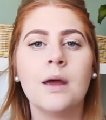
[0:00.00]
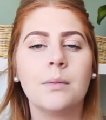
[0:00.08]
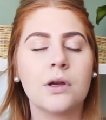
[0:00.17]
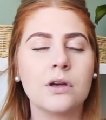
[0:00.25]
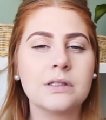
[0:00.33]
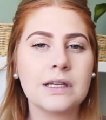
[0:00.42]

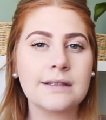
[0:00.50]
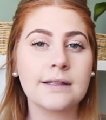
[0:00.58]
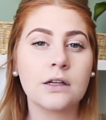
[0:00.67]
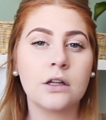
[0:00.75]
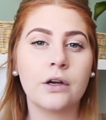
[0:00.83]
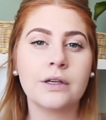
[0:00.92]
because these
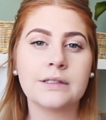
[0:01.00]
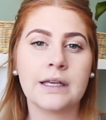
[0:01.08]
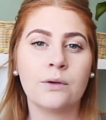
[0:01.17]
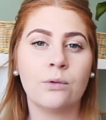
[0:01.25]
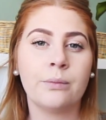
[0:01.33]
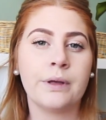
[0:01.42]
are clothes
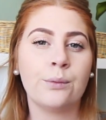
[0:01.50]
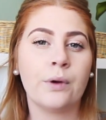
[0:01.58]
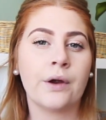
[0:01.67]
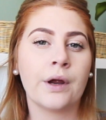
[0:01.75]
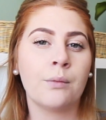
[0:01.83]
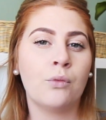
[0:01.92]
he will be
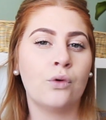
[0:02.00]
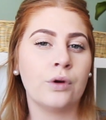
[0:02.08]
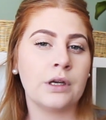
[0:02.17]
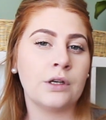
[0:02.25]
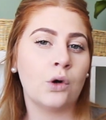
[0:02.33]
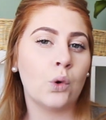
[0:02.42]
wearing
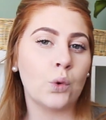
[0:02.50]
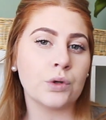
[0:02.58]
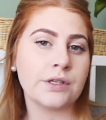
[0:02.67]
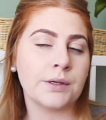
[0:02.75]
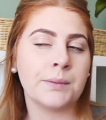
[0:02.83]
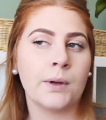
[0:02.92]
more in
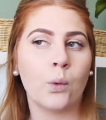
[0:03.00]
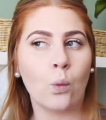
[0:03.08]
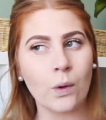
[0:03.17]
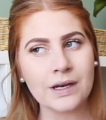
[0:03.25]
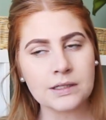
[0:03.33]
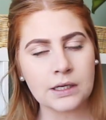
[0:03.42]
autumn,
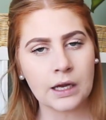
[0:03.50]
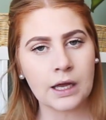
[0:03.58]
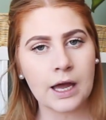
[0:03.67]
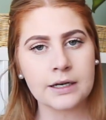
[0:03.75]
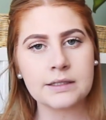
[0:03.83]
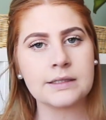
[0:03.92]
winter
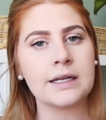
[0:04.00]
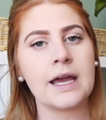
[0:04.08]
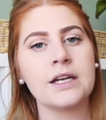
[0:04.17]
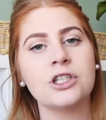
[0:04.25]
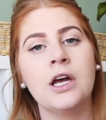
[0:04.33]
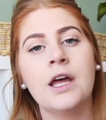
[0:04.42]
kind of
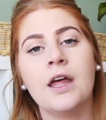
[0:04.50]
stage,